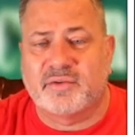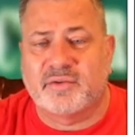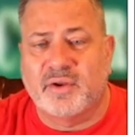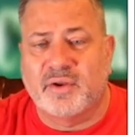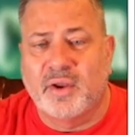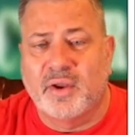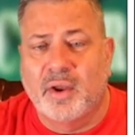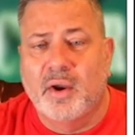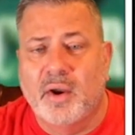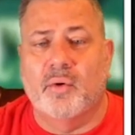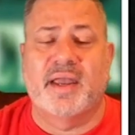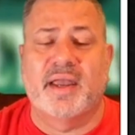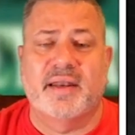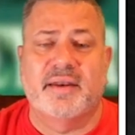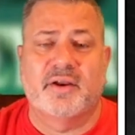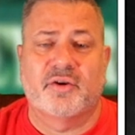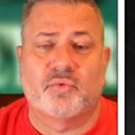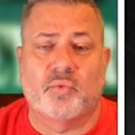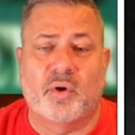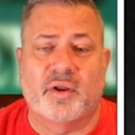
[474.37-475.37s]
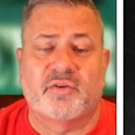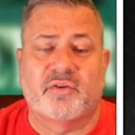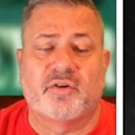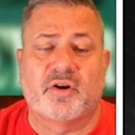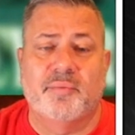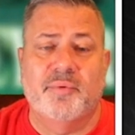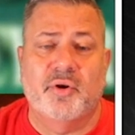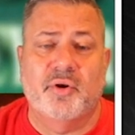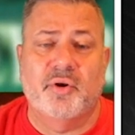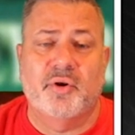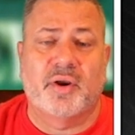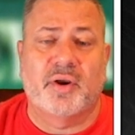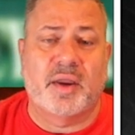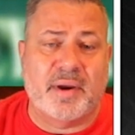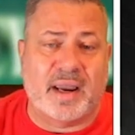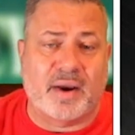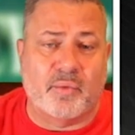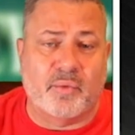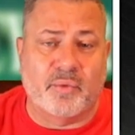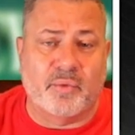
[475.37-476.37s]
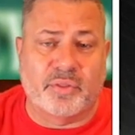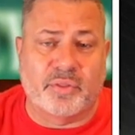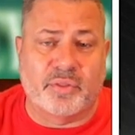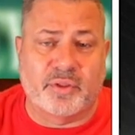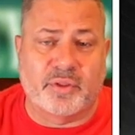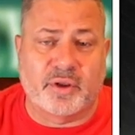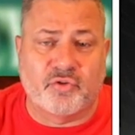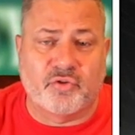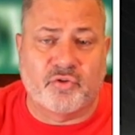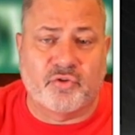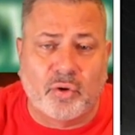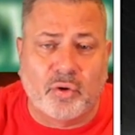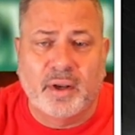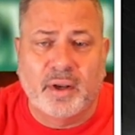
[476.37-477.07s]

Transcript: or the I D S wants to communicate back with the controller,